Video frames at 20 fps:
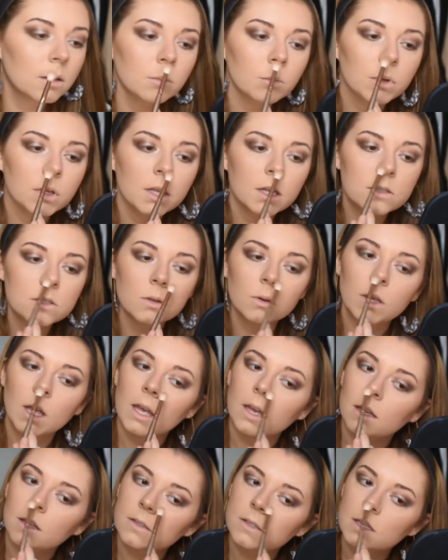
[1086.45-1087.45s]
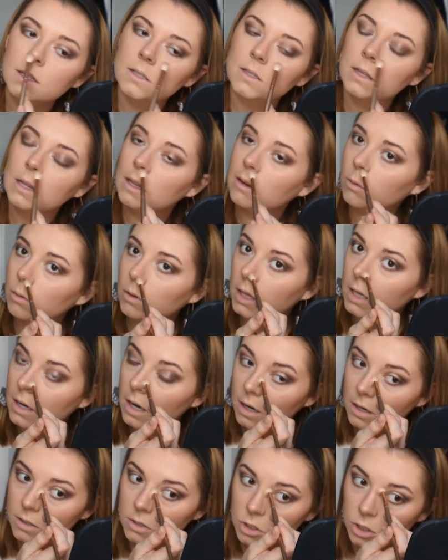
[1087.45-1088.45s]
But that's okay, because it's literally
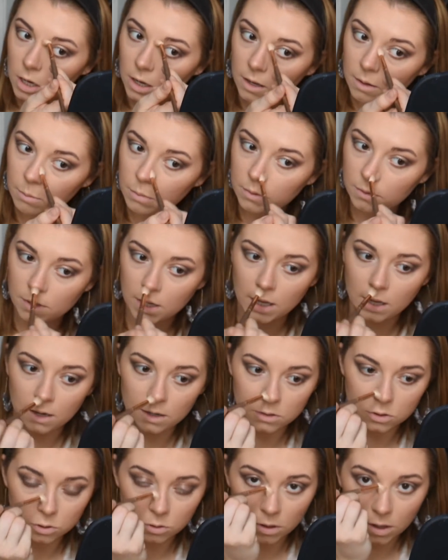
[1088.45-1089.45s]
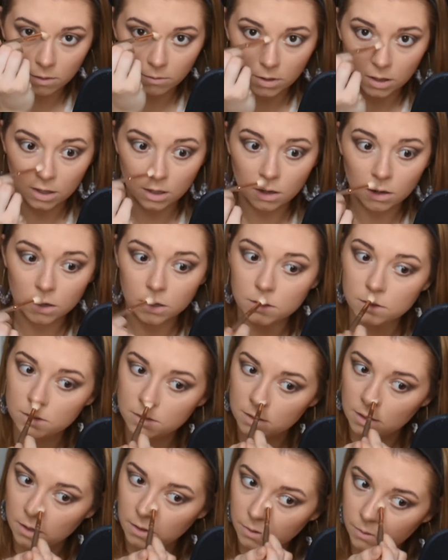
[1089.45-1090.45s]
not its job, and it's trying really hard,
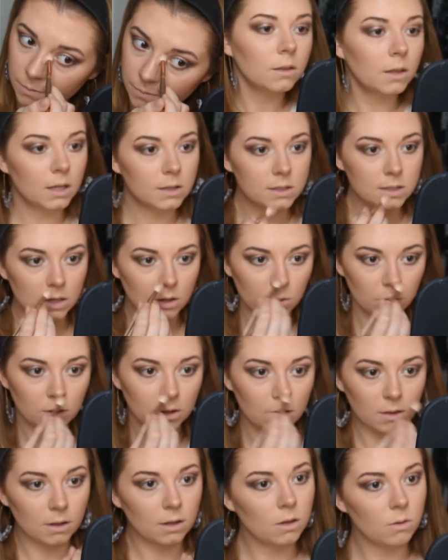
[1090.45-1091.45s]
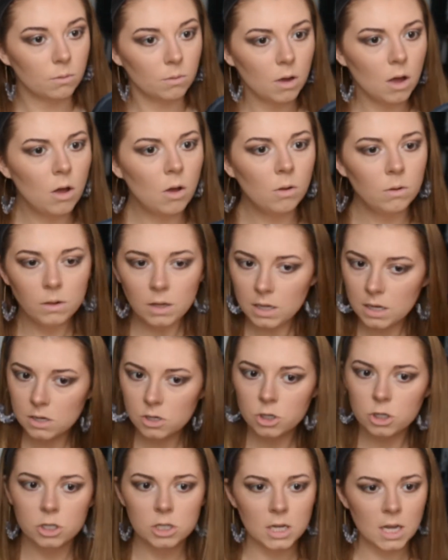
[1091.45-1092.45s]
so that's the only thing Holy
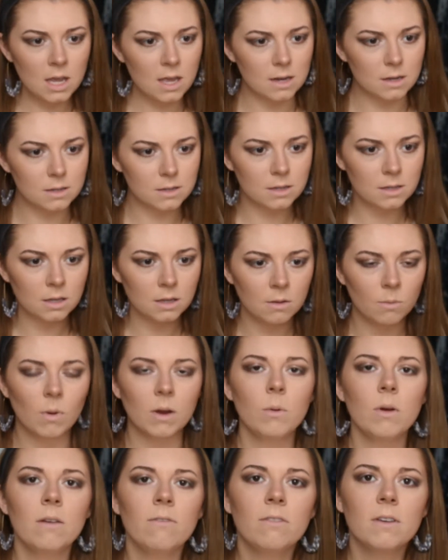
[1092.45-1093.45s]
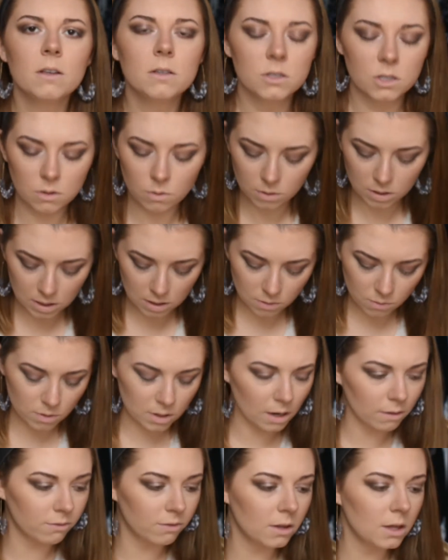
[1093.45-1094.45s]
shit! Why do I feel so
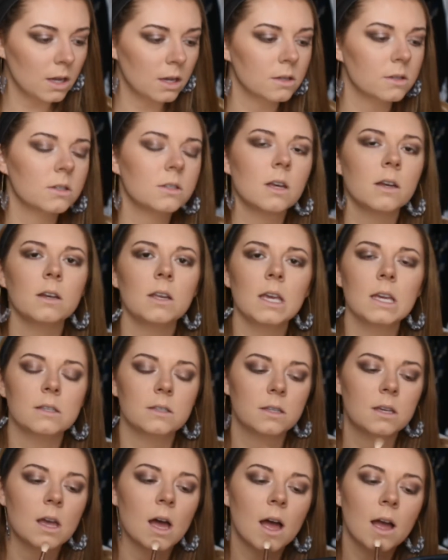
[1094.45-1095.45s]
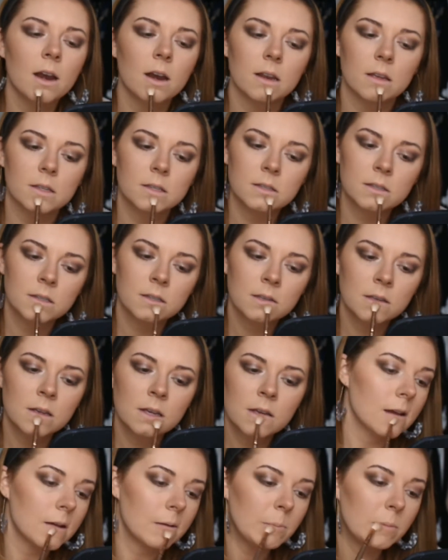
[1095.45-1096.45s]
cute? I feel like a sun-kissed goddess.
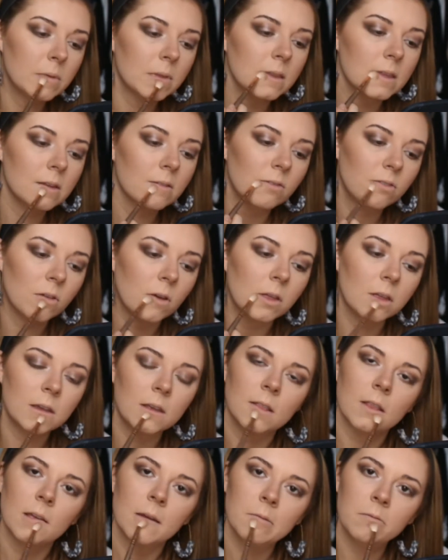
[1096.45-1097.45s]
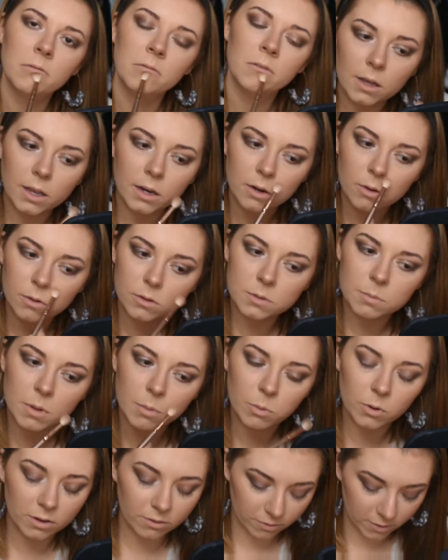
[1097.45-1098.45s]
I'm falling in love. I know it's my
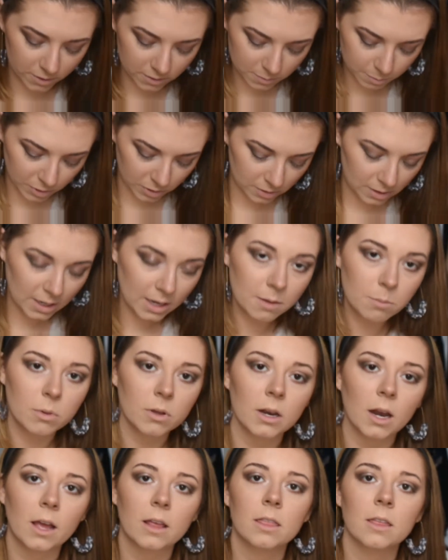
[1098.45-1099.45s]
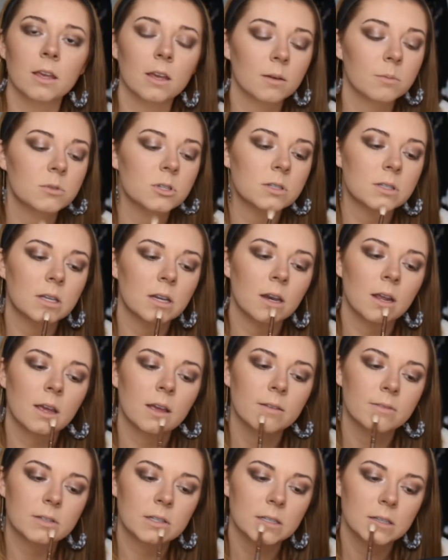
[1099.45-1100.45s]
boyfriend's birthday, but I think I'm just gonna
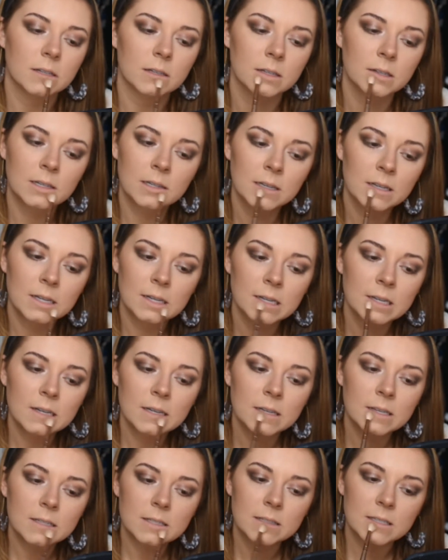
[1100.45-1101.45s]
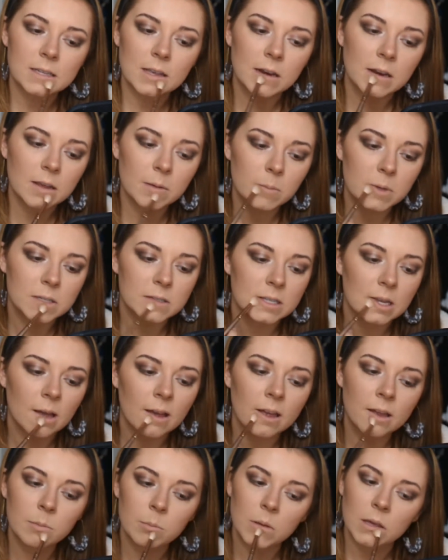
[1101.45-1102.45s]
have to set him
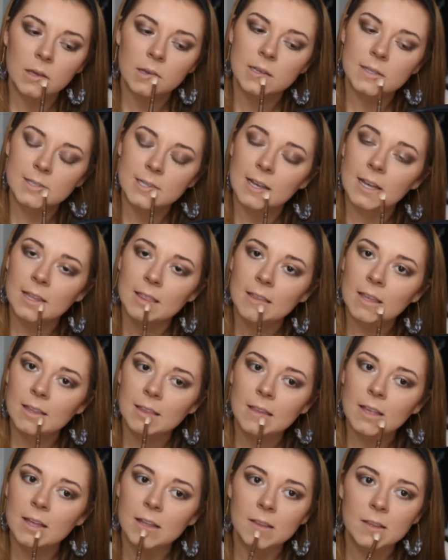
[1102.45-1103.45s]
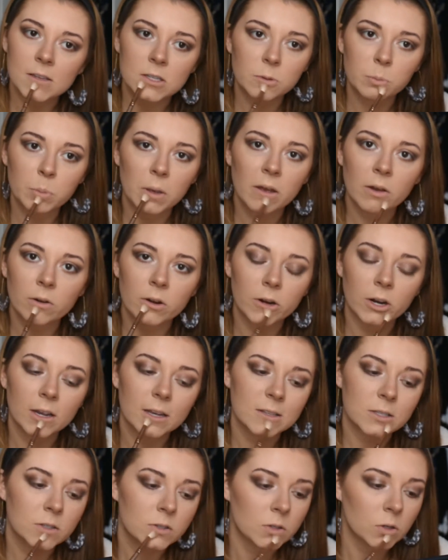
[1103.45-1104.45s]
aside because I think that this powder
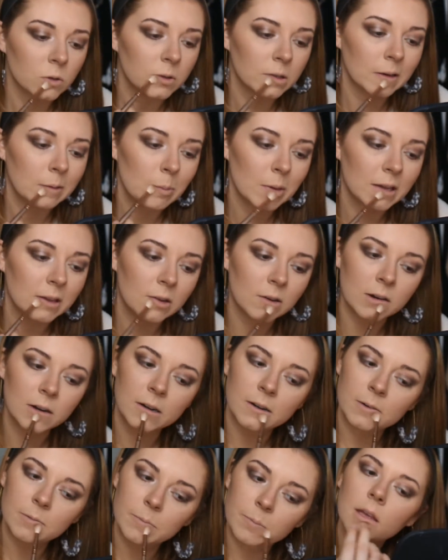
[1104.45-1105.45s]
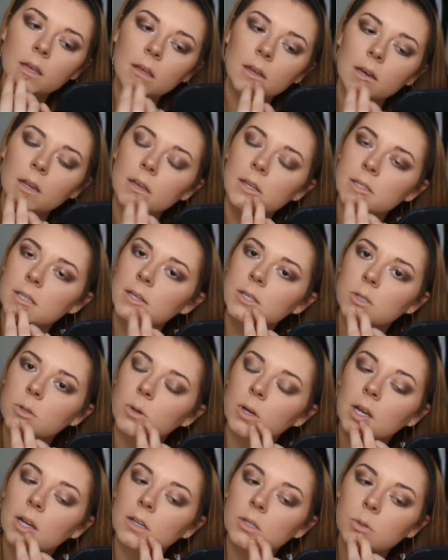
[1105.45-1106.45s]
has stolen my heart. And yes, I do
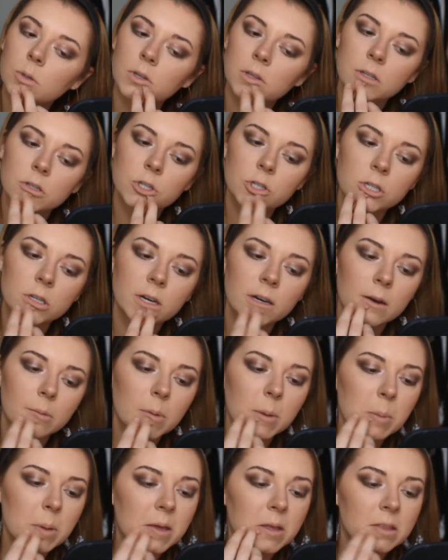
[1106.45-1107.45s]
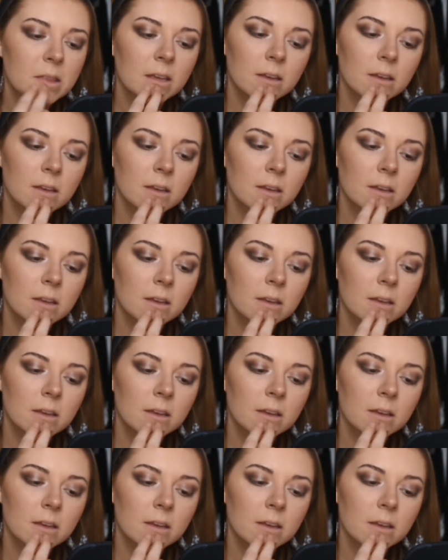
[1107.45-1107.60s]
contour the shit out of my mouth.